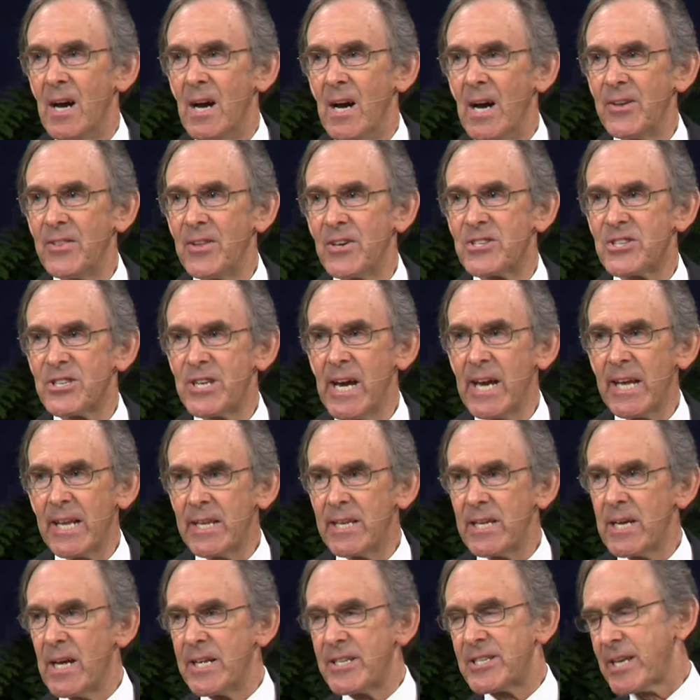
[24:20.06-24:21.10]
And Satan
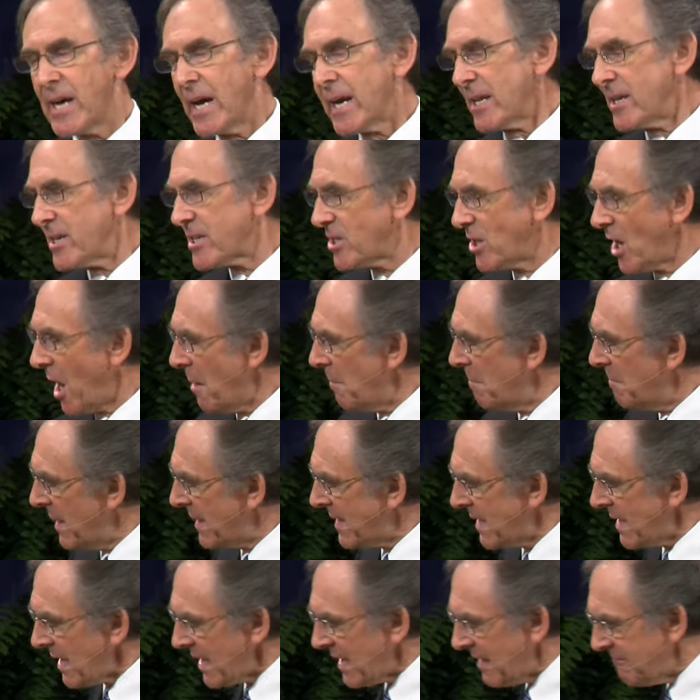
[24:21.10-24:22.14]
has got
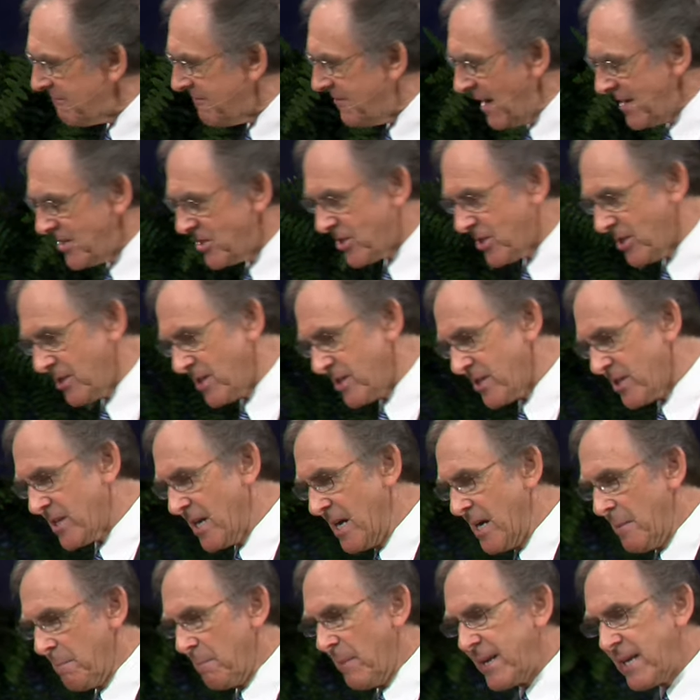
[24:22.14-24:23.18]
many inventions,
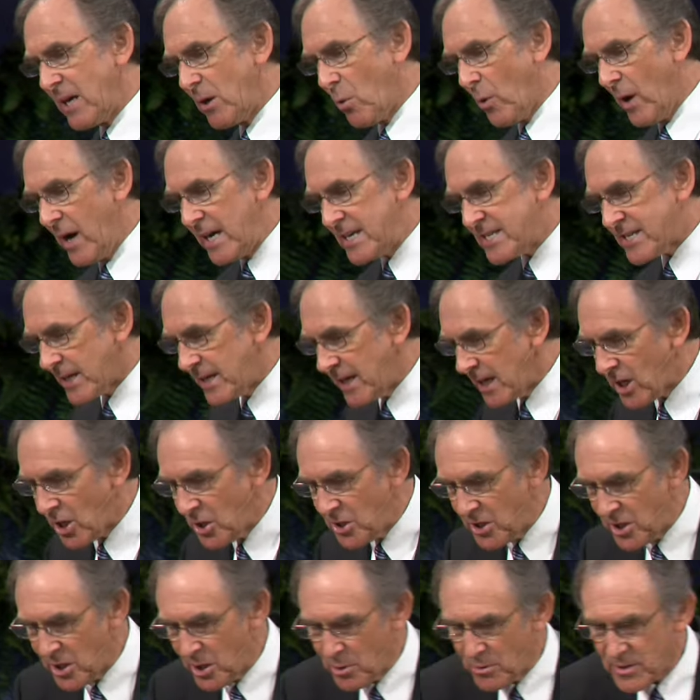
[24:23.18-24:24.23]
many ways that he
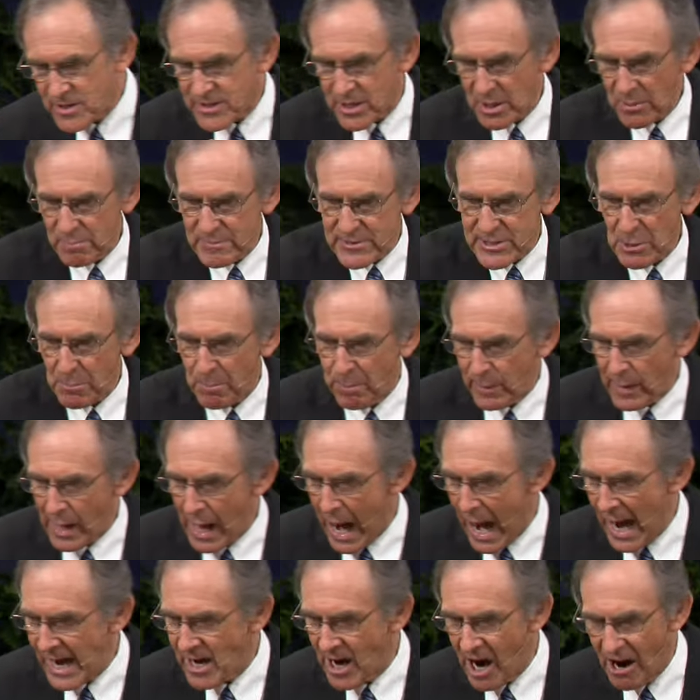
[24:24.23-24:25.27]
can use to
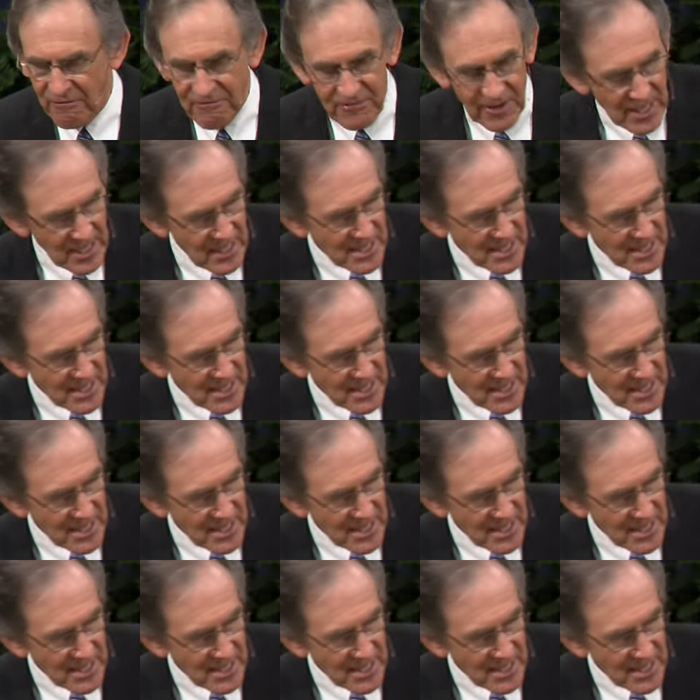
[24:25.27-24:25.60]
ply off,